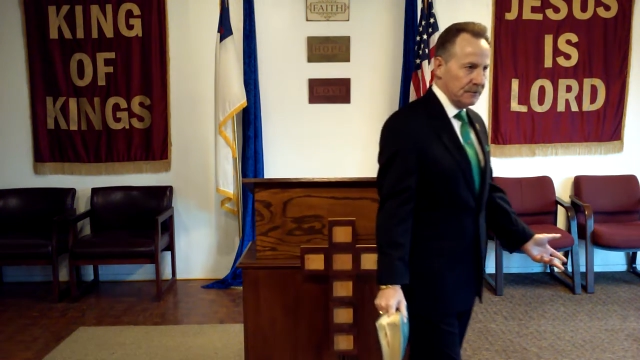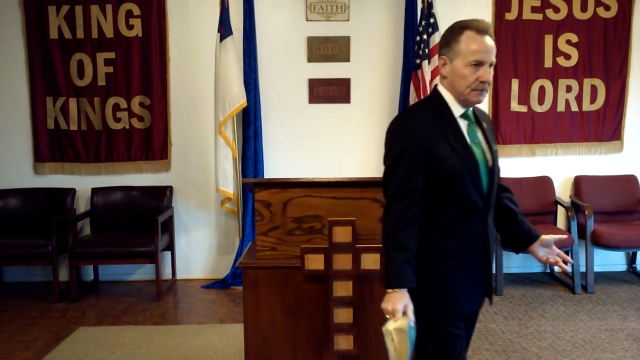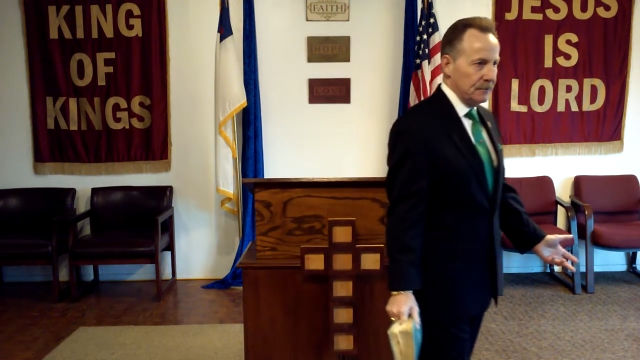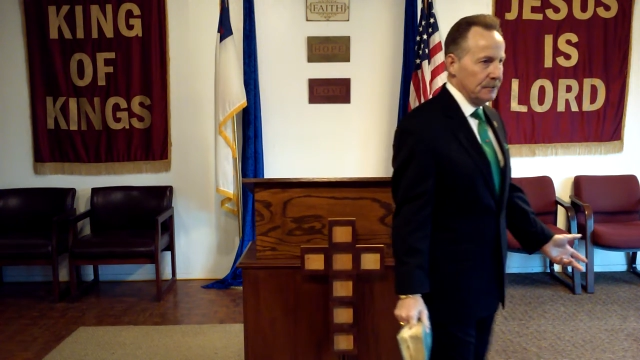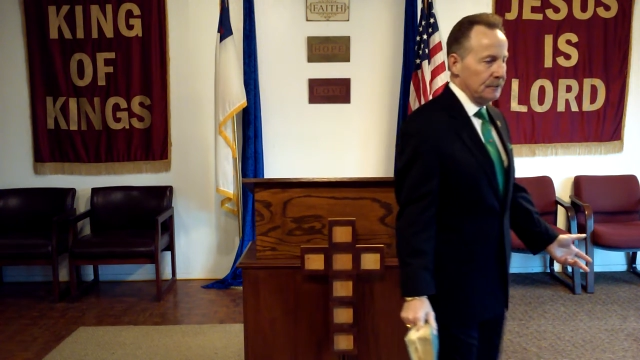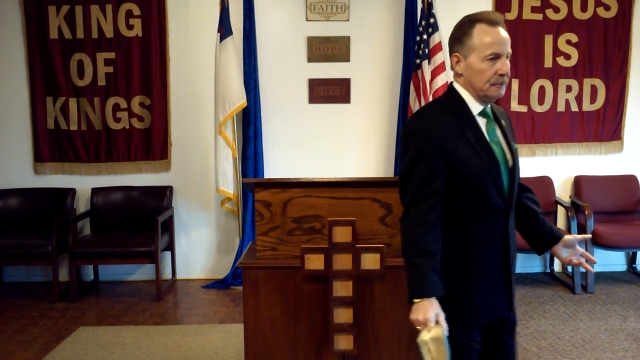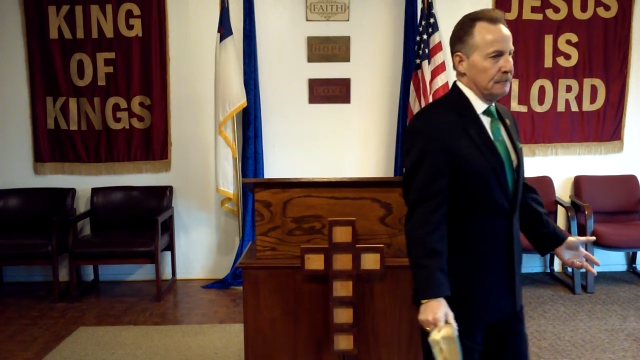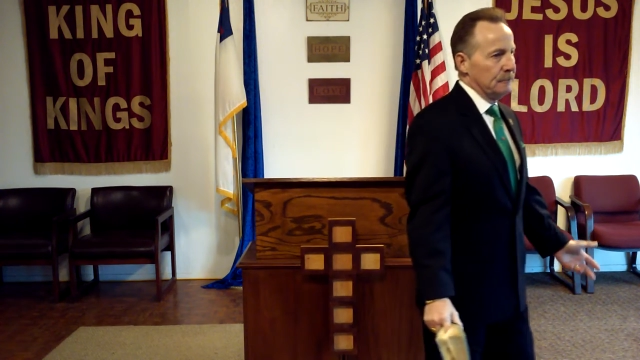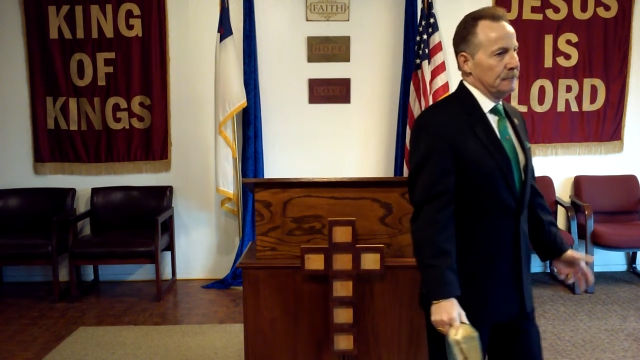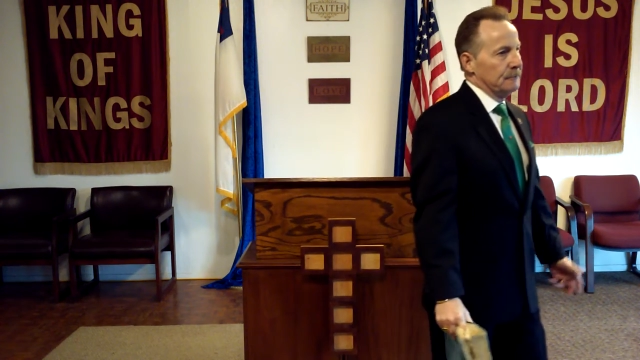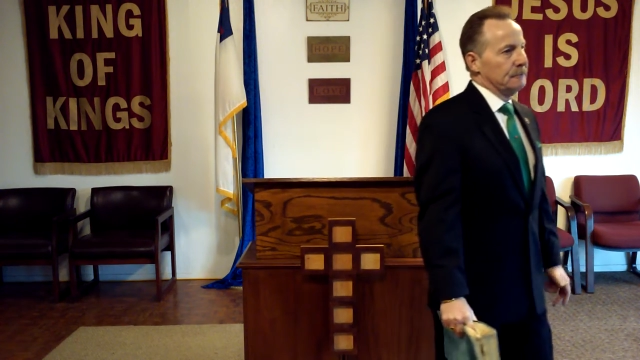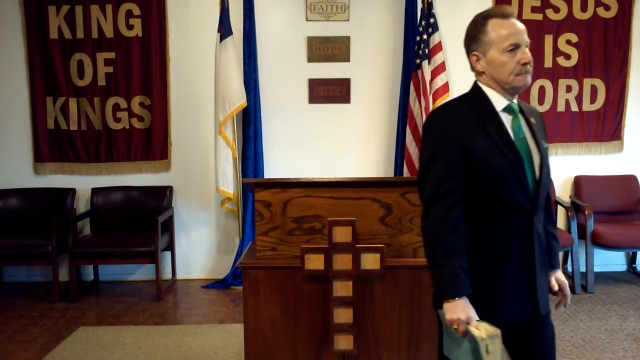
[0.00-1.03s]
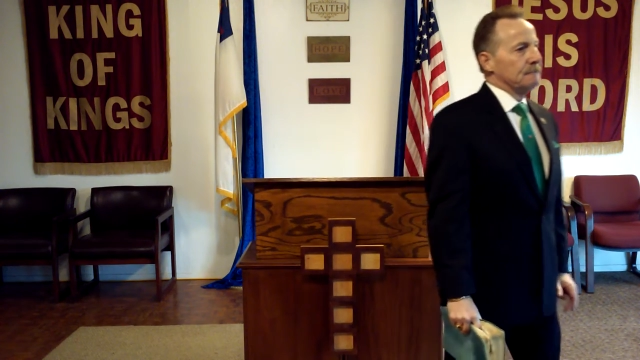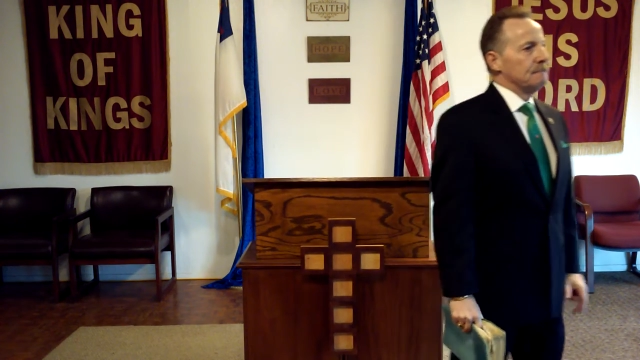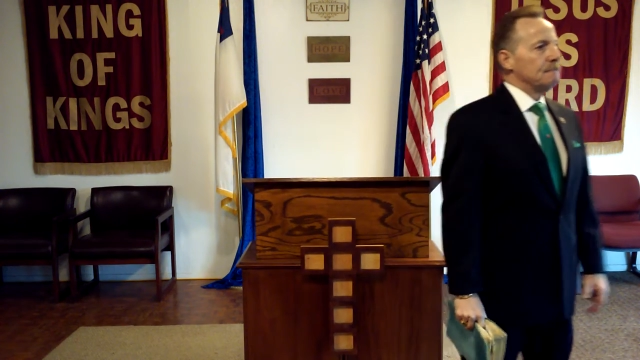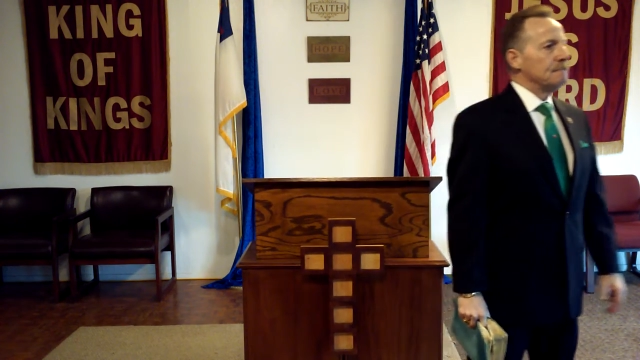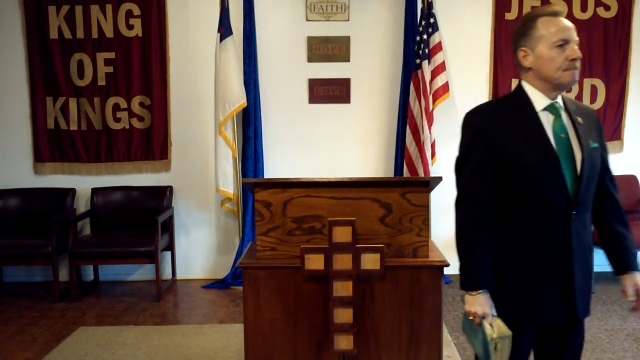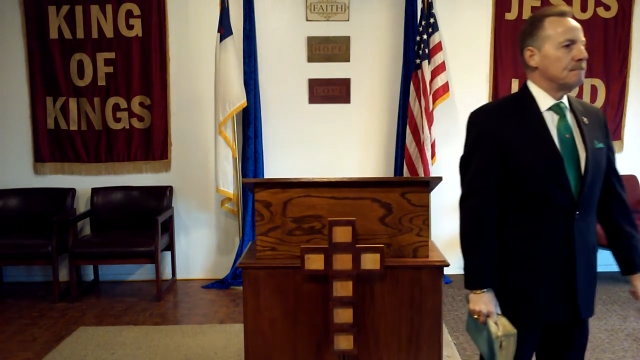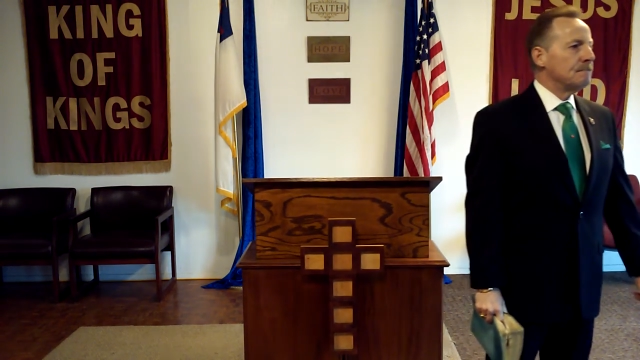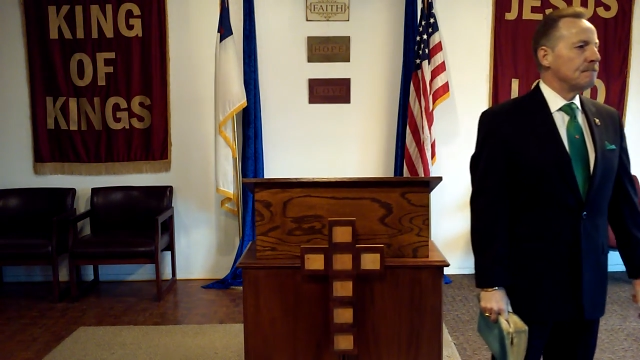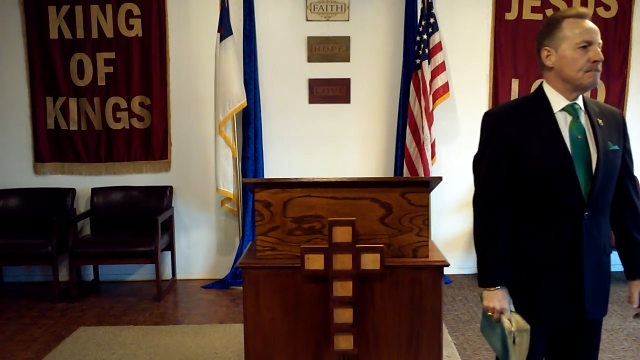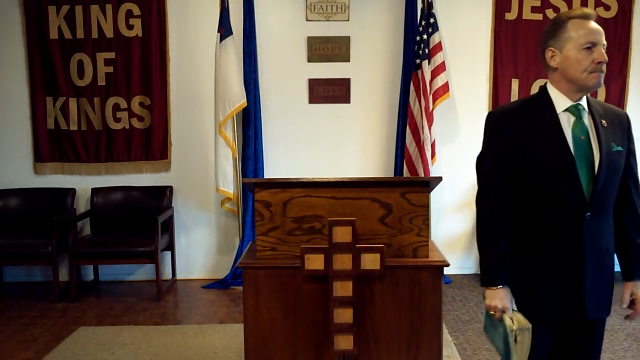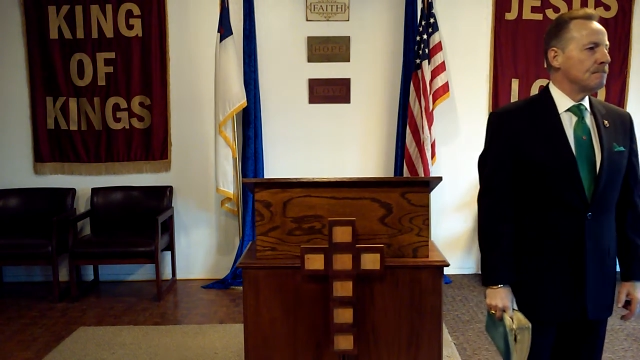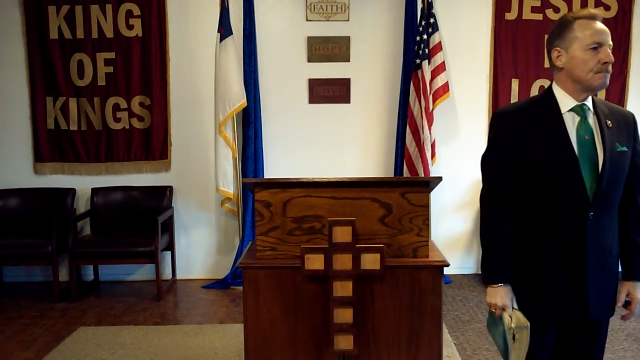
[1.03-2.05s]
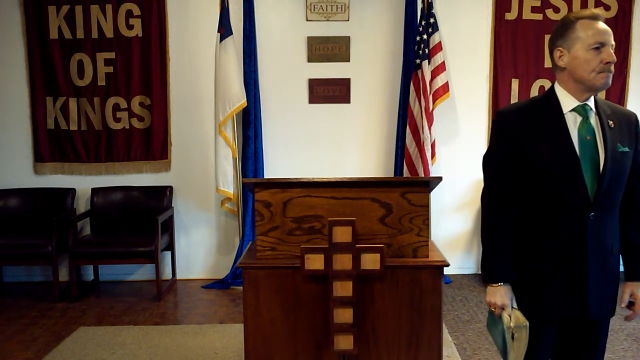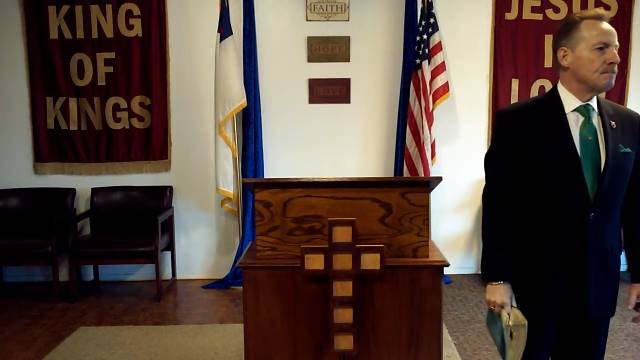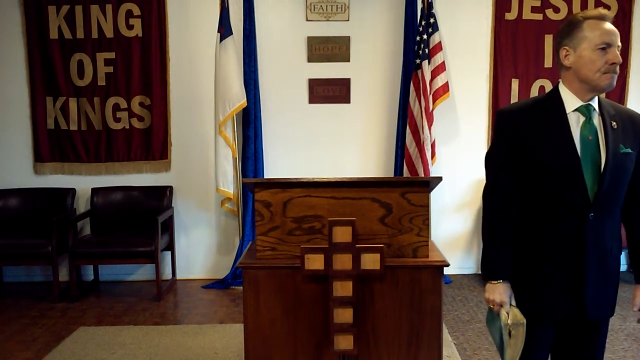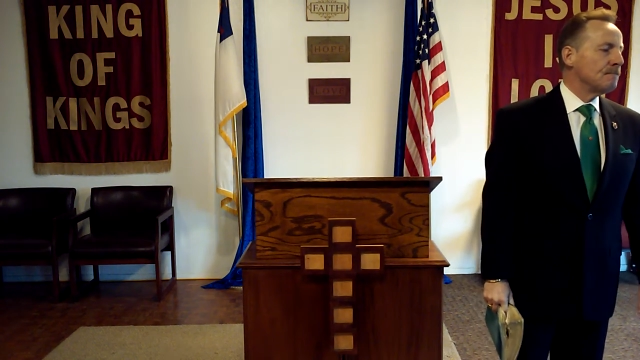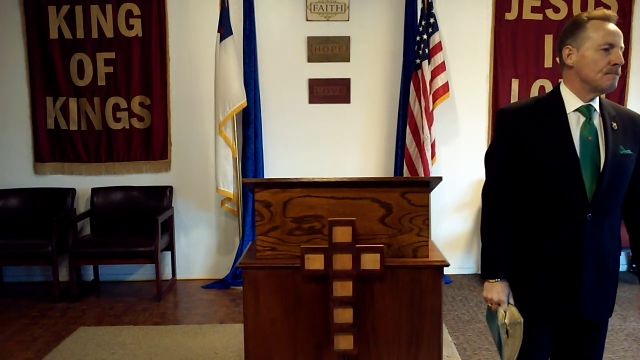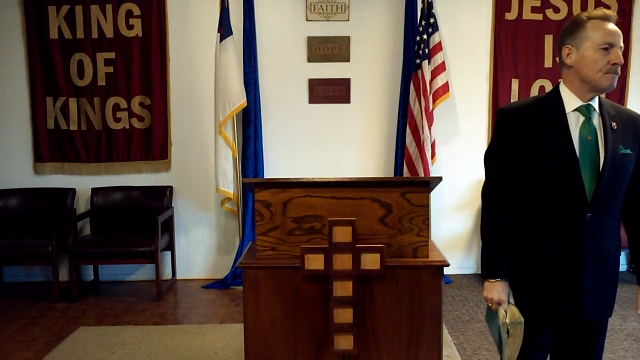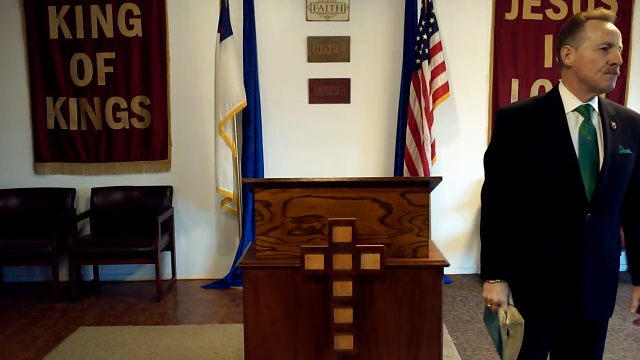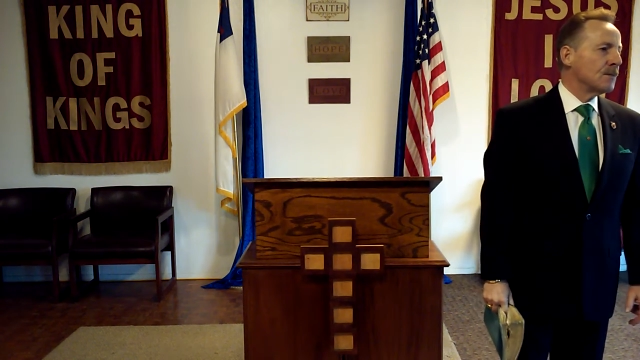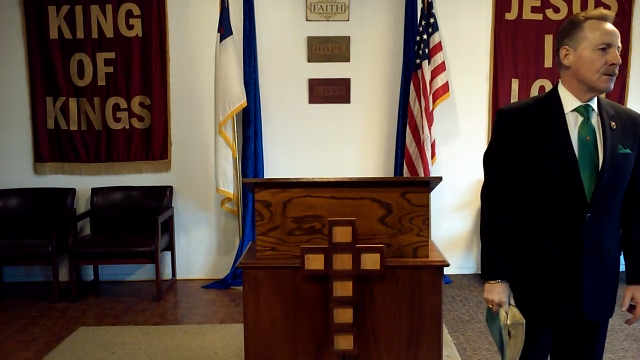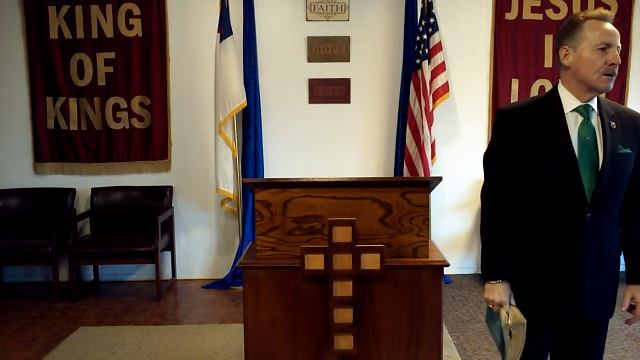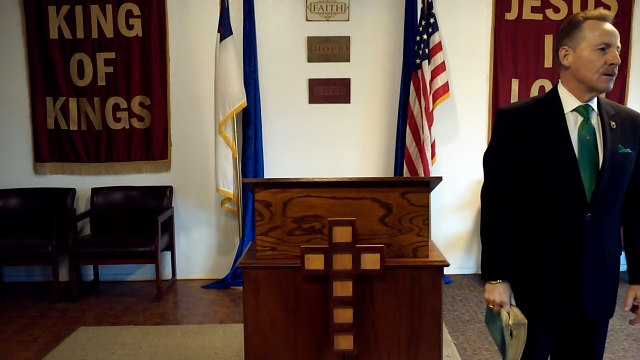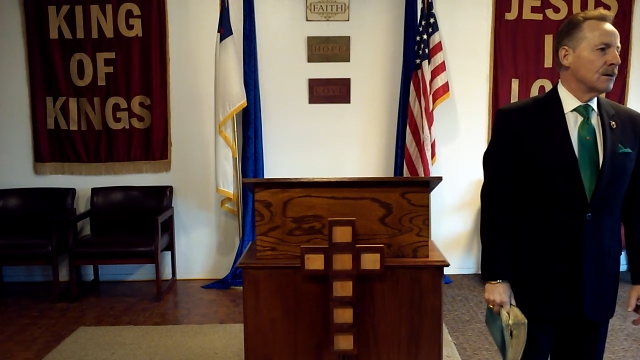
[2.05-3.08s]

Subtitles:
(silence)